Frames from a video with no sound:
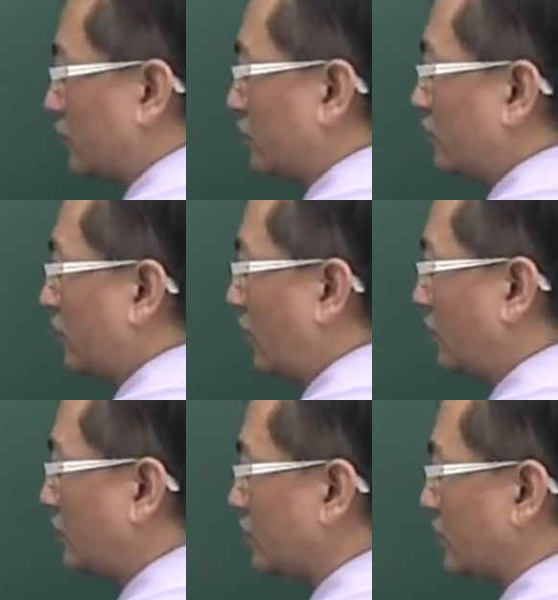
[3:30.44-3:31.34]
2
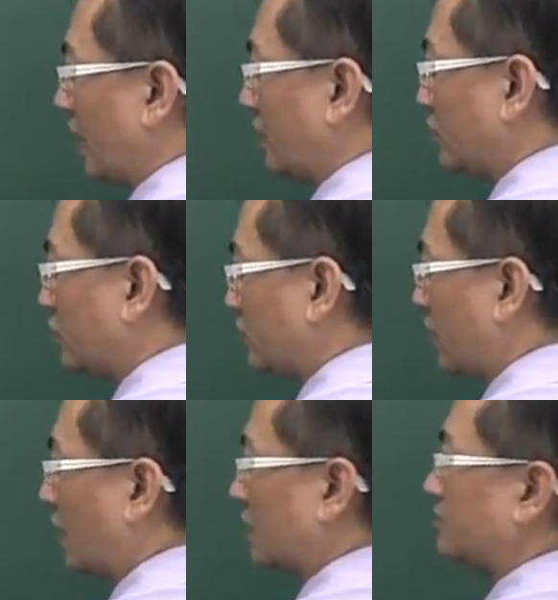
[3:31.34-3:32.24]
rows and 2
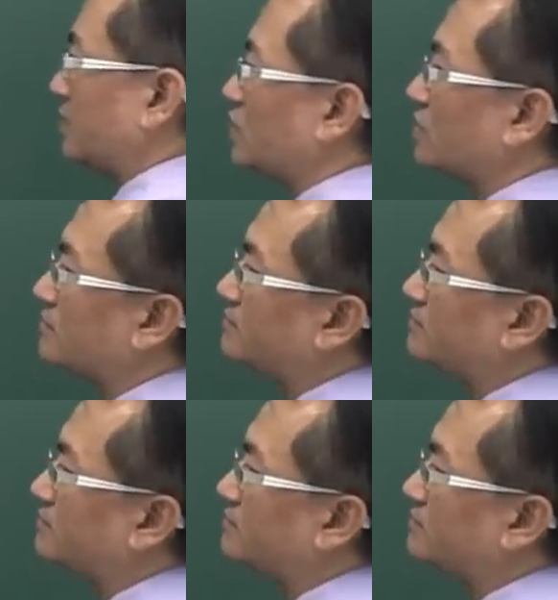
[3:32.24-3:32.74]
columns.